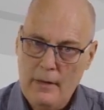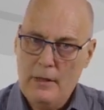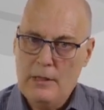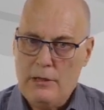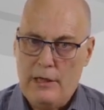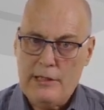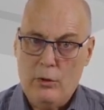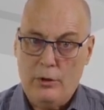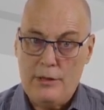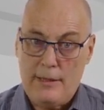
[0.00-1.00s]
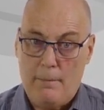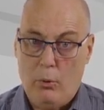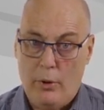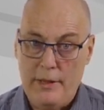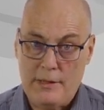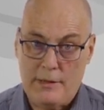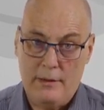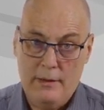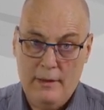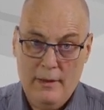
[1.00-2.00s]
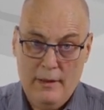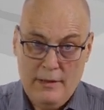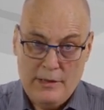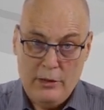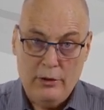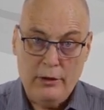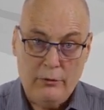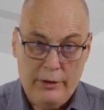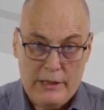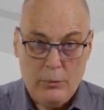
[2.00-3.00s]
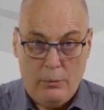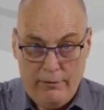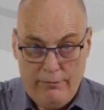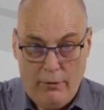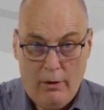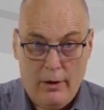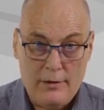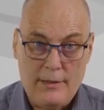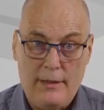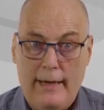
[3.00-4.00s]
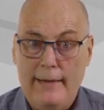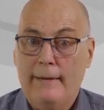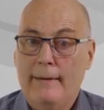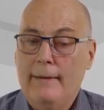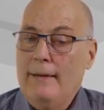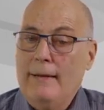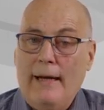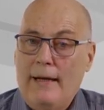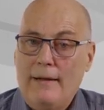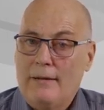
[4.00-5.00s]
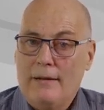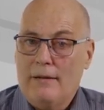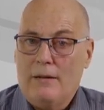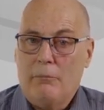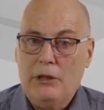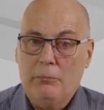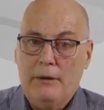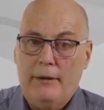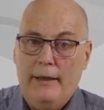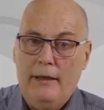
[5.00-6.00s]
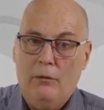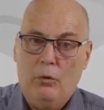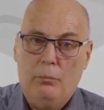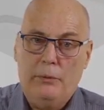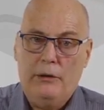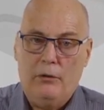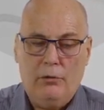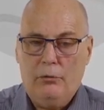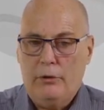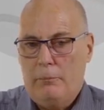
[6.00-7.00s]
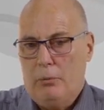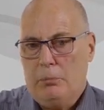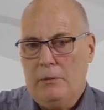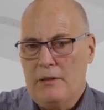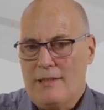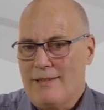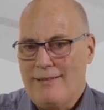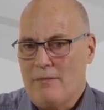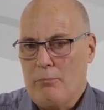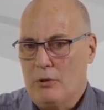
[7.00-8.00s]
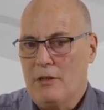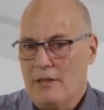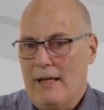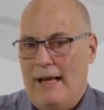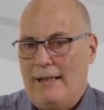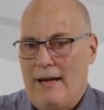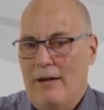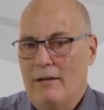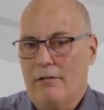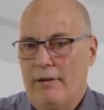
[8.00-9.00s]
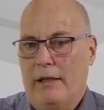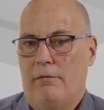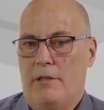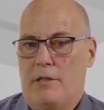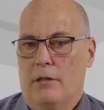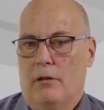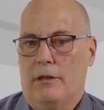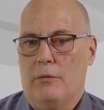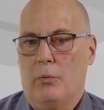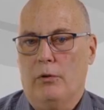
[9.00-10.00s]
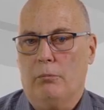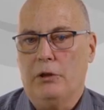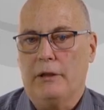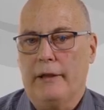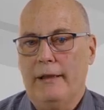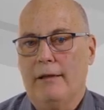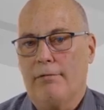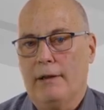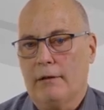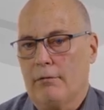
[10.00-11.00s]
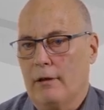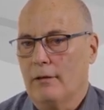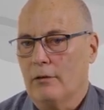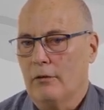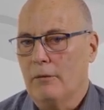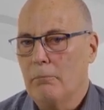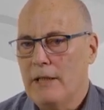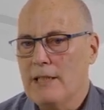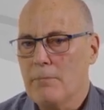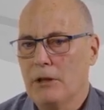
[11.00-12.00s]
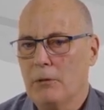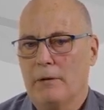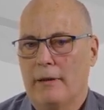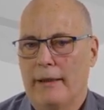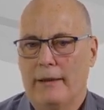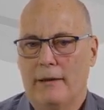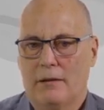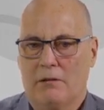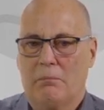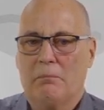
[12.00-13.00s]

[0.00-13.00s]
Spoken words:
So let's look at some points. 0 degrees will be far outside, and the measurement there will be not really possible because it's at current effectively 0. We're not measuring any effective current, so an impedance measurement there is